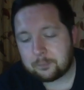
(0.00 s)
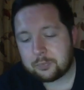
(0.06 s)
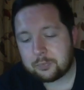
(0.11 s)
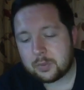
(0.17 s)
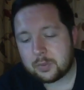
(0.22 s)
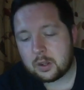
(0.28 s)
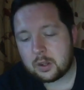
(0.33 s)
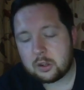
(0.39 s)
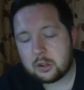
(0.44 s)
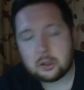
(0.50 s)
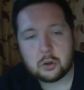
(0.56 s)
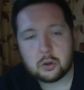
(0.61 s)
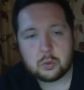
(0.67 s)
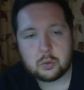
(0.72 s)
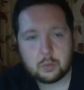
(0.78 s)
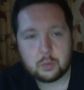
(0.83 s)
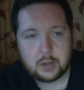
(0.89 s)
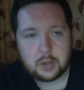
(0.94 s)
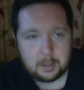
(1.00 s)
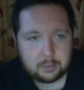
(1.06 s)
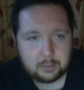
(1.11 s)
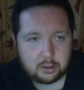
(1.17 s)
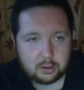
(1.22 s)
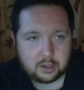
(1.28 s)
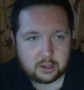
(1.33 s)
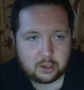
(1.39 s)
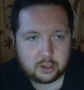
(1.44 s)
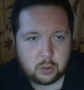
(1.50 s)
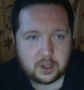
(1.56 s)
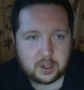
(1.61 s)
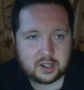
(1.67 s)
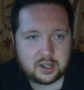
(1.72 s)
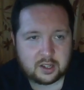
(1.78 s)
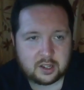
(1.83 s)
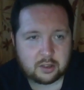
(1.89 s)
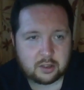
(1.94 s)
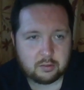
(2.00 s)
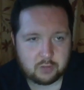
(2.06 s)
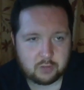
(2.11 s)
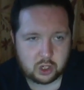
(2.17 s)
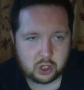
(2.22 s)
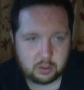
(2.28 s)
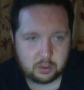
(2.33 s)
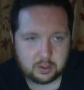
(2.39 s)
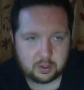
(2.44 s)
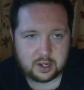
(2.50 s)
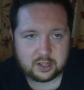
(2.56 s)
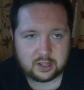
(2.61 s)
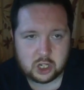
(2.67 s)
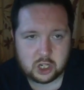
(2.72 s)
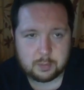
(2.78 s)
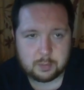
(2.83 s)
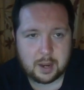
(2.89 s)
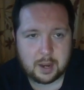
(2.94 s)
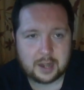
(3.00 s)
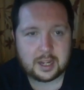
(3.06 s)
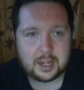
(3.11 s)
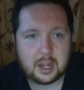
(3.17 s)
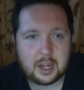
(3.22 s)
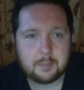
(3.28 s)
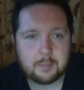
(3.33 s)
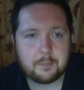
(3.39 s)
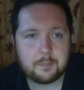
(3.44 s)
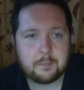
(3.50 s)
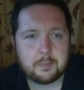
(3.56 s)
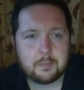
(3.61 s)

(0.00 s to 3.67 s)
So the 26th of June is the Japan game